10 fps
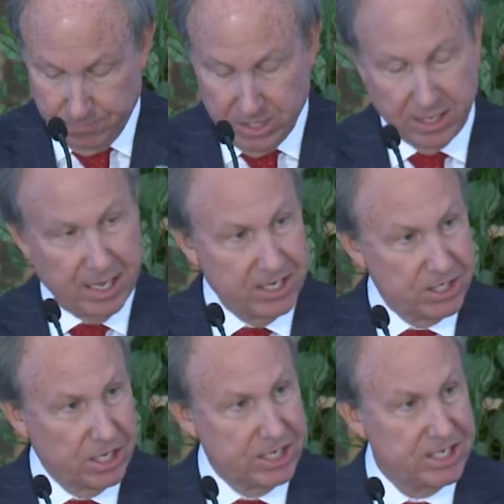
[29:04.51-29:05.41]
can
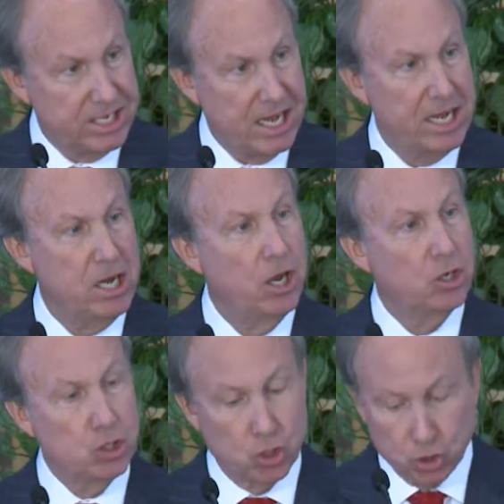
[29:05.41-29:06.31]
succeed
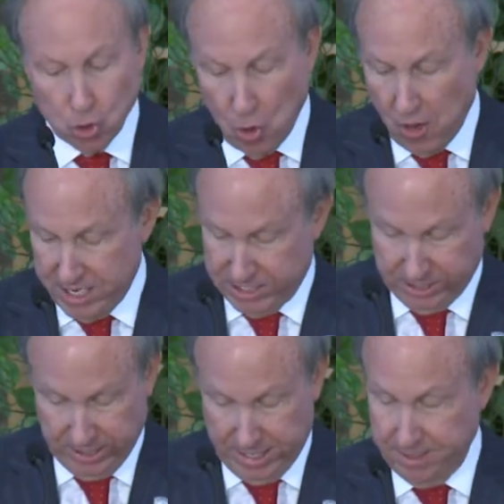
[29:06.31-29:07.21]

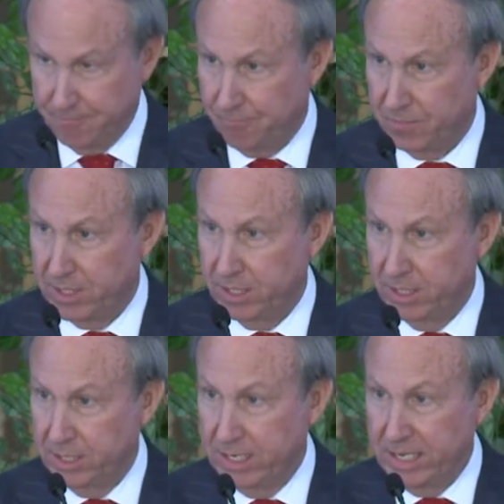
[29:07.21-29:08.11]
gloriously
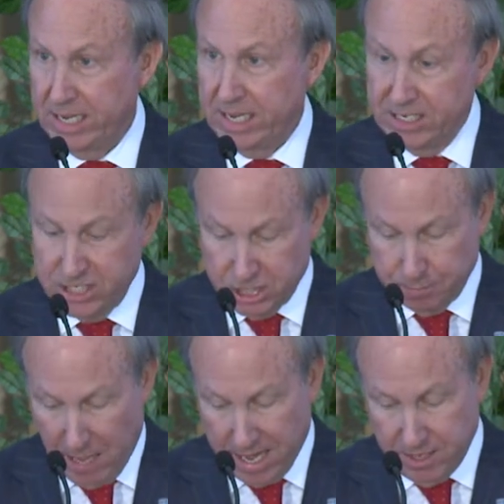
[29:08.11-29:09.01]
in
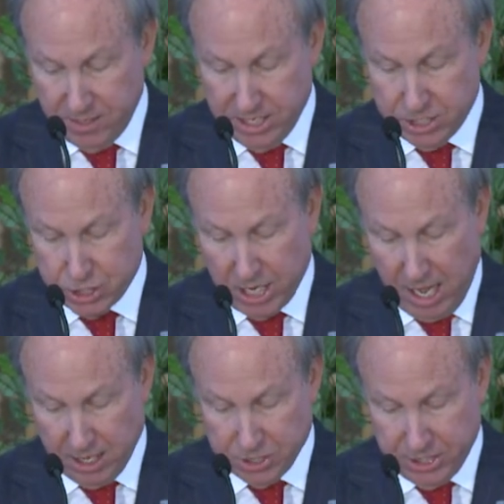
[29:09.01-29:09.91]
spite of these
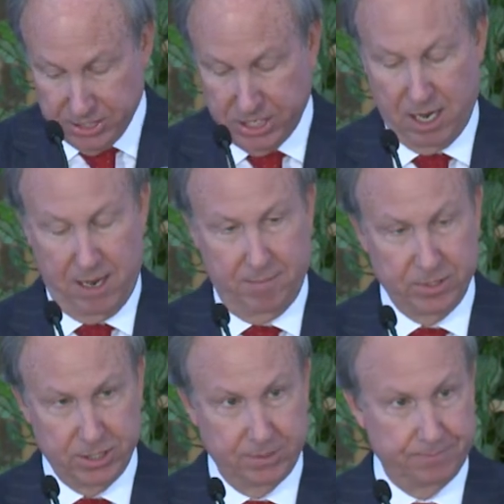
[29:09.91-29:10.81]
challenging
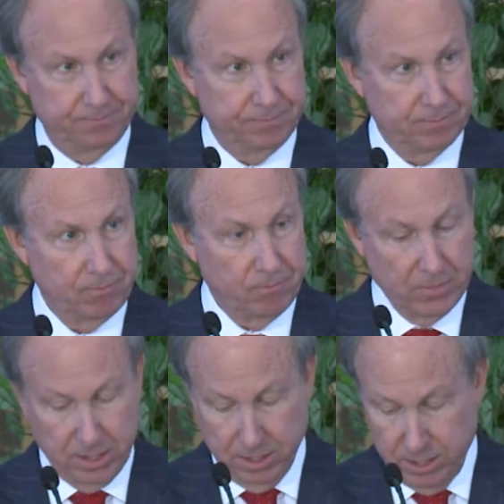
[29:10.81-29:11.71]
times.
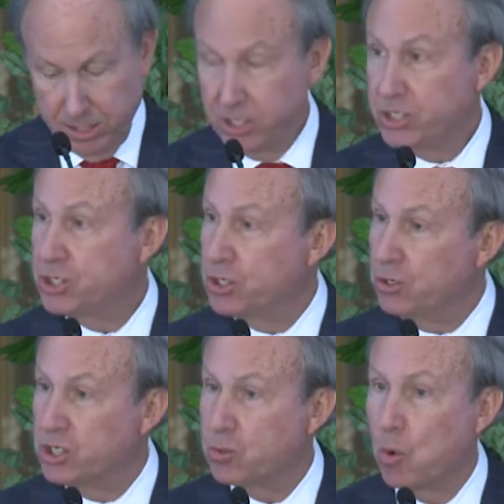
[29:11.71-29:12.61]

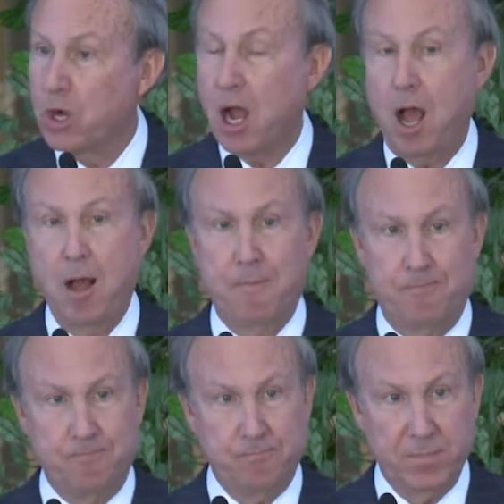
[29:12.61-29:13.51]
Students will come,
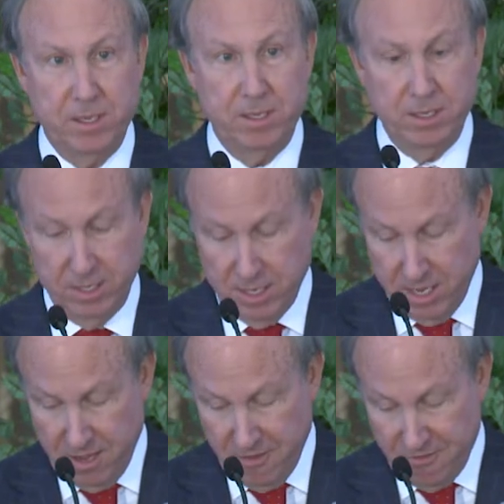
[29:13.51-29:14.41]

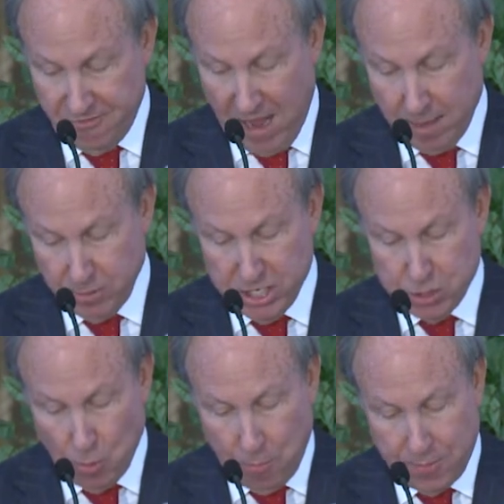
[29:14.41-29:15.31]
families
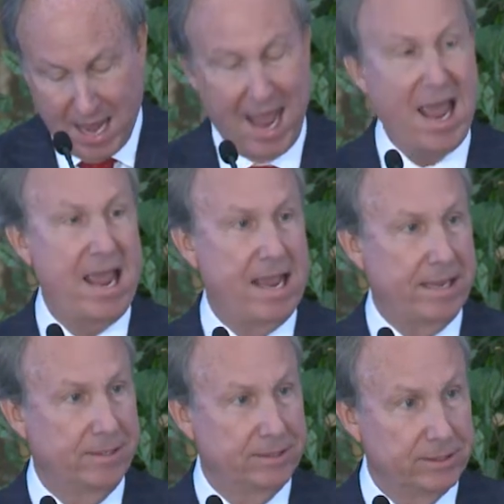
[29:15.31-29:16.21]
will pay,
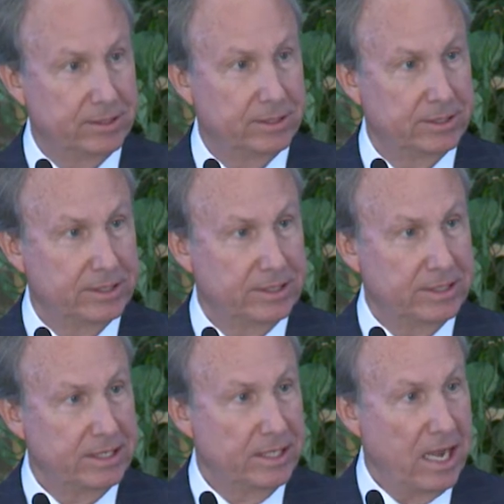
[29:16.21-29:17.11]

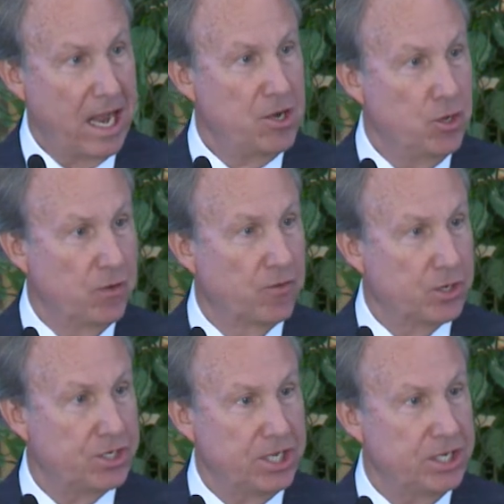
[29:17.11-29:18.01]
and
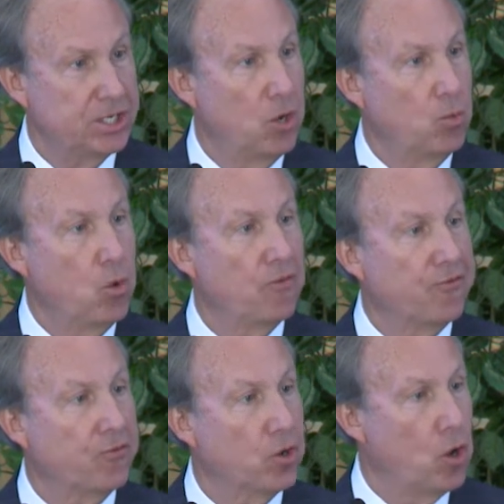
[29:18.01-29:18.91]
universities will
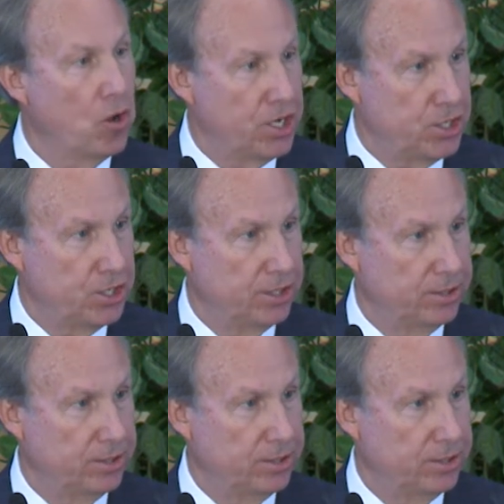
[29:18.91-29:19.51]
flourish.